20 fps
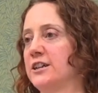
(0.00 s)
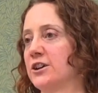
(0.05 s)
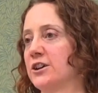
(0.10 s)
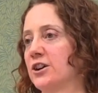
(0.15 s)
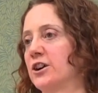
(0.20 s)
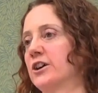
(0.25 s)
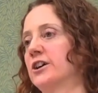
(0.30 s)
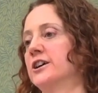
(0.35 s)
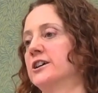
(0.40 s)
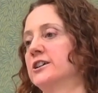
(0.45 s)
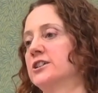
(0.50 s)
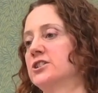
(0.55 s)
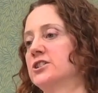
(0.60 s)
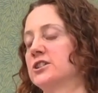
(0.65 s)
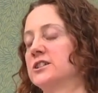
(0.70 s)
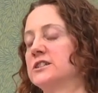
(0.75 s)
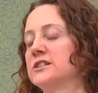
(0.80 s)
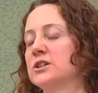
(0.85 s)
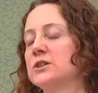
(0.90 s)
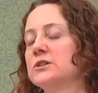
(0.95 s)
and courage,
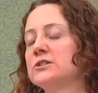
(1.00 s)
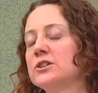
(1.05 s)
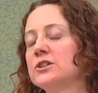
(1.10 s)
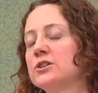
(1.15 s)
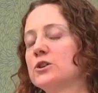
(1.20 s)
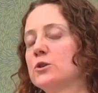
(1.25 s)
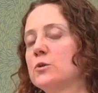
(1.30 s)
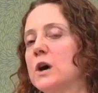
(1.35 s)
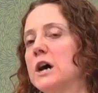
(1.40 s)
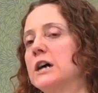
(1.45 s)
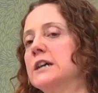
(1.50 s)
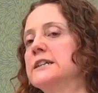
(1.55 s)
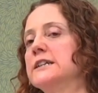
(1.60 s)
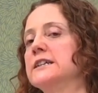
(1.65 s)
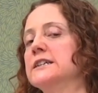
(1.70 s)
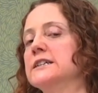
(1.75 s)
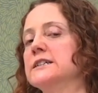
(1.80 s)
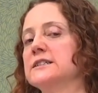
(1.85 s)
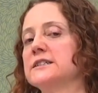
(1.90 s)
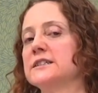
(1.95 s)
because those are the
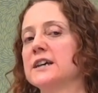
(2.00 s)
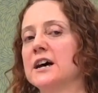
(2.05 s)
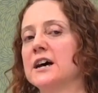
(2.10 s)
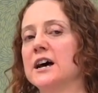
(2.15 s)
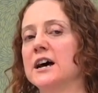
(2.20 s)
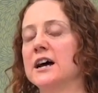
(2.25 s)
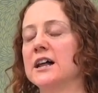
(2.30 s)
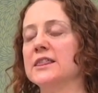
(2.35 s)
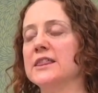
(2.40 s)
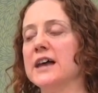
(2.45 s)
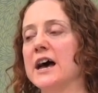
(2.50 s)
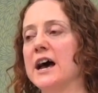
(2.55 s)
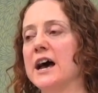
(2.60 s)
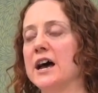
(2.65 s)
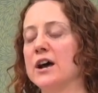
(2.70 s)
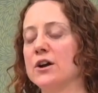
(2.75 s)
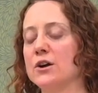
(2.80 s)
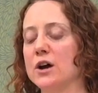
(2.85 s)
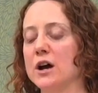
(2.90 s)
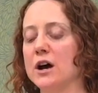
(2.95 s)
qualities
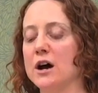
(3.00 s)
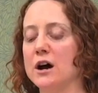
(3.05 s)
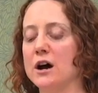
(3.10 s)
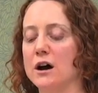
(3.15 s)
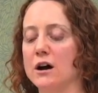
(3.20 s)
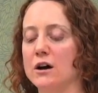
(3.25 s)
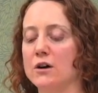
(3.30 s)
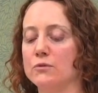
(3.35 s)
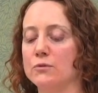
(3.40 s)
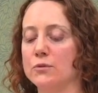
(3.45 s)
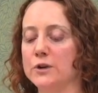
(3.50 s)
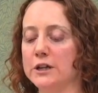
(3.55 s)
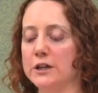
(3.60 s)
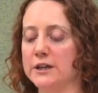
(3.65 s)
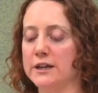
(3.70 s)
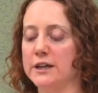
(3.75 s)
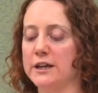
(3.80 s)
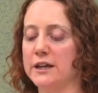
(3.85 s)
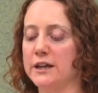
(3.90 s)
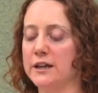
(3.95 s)
that
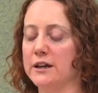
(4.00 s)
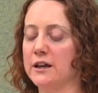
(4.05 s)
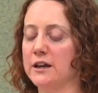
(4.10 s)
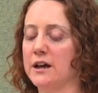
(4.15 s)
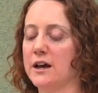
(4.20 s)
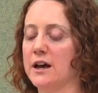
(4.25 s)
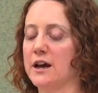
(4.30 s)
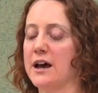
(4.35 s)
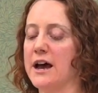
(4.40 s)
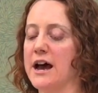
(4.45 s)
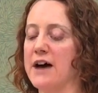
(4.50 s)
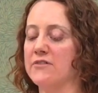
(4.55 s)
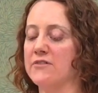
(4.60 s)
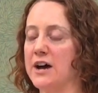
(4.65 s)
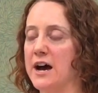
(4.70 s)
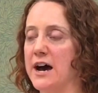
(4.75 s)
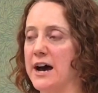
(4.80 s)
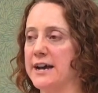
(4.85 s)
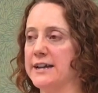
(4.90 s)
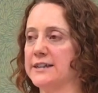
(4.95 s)
really have the
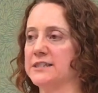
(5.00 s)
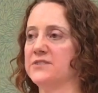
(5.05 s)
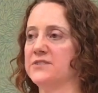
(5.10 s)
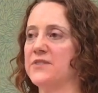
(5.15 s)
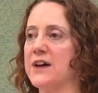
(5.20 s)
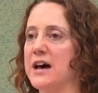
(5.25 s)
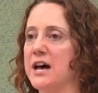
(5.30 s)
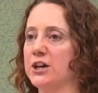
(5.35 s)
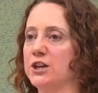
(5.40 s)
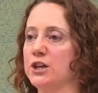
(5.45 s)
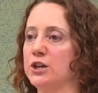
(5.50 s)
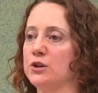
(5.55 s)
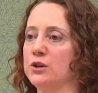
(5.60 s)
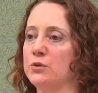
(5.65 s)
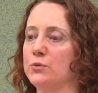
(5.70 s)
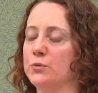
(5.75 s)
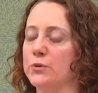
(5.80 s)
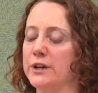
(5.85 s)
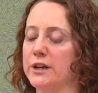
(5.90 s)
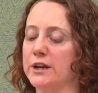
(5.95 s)
highest value
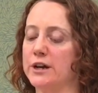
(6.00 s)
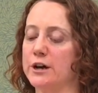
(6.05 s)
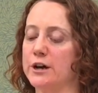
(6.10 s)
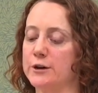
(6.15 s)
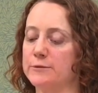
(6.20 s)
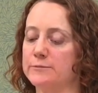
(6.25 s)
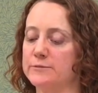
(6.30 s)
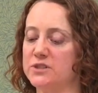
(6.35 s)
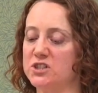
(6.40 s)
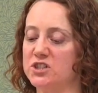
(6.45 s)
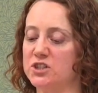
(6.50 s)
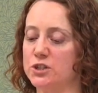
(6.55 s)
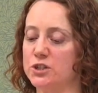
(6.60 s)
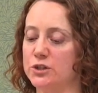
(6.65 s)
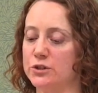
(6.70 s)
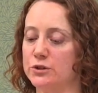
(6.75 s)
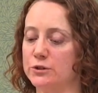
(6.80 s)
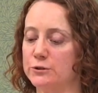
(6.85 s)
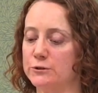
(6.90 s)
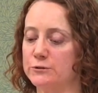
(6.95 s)
when it comes
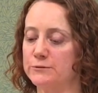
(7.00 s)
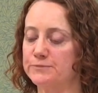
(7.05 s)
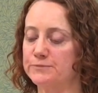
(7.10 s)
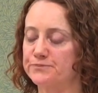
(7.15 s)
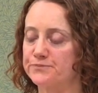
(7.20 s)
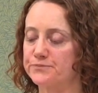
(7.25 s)
to